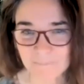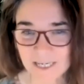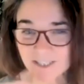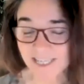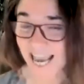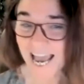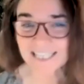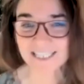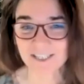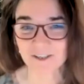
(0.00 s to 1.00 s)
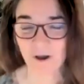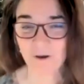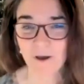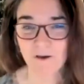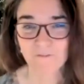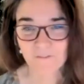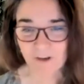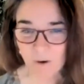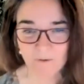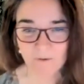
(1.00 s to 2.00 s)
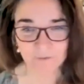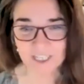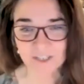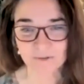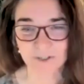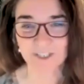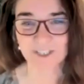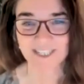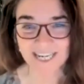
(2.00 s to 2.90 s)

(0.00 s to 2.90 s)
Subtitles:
Because yes, you know, a flow of resources